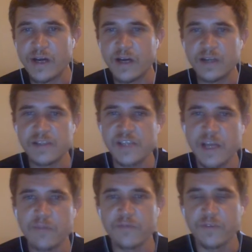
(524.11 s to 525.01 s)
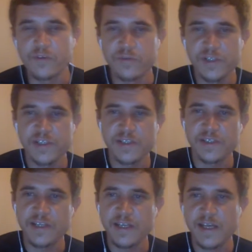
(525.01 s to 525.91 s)
on Sam's view, which is to
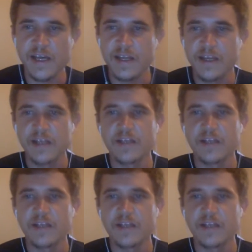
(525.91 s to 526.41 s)
say that